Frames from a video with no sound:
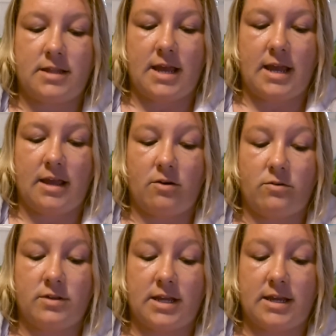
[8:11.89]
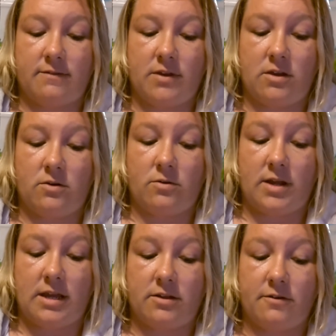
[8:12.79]
they only give
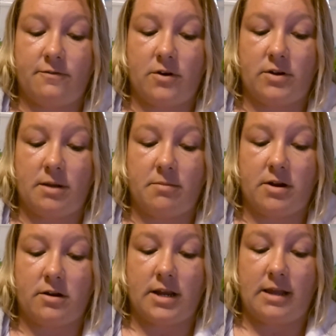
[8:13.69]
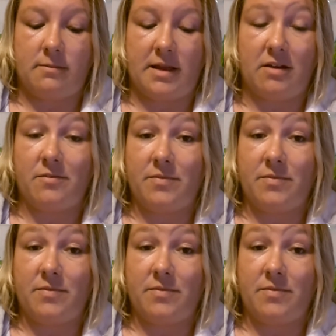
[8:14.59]
you either phone number or email,